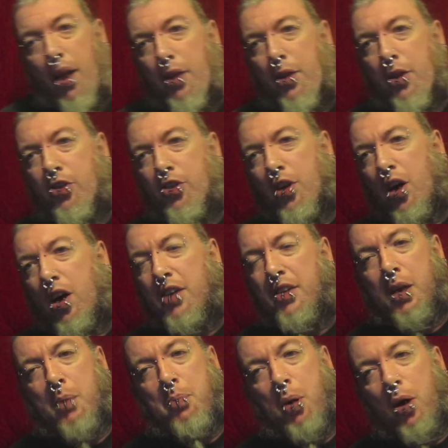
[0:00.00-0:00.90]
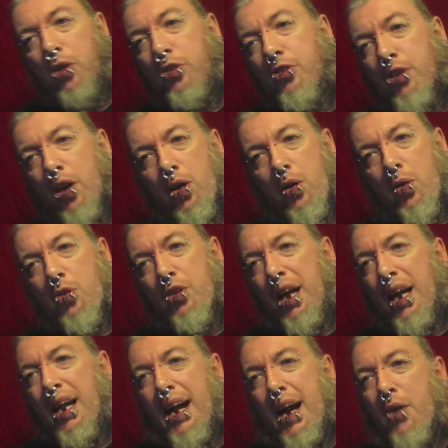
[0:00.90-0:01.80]
The size of the post holes
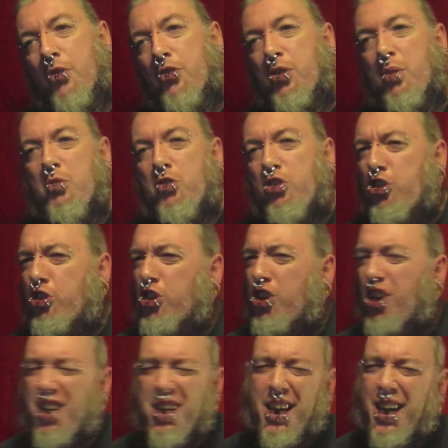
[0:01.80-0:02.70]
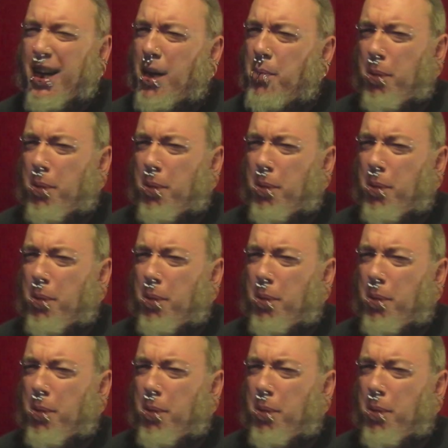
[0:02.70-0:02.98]
allow some chunky